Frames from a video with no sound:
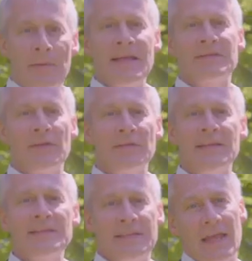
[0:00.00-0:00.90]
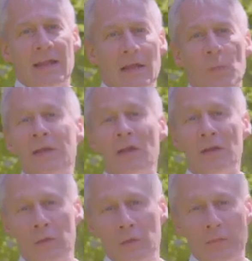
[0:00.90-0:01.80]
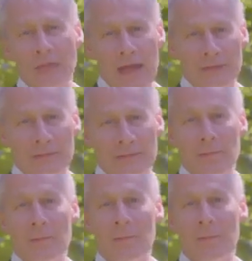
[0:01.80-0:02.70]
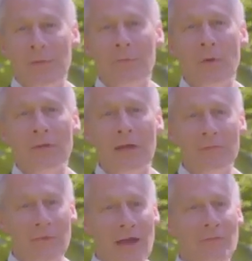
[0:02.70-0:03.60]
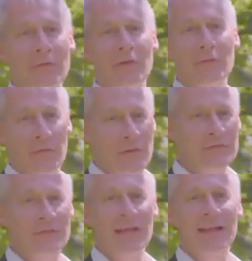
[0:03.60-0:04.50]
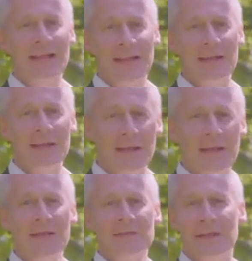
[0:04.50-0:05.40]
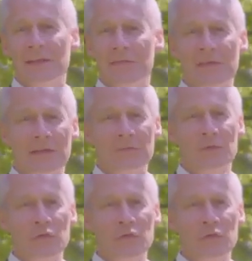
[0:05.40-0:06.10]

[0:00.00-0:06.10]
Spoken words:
Based on these data, we conclude that BIF195 confers clinically significant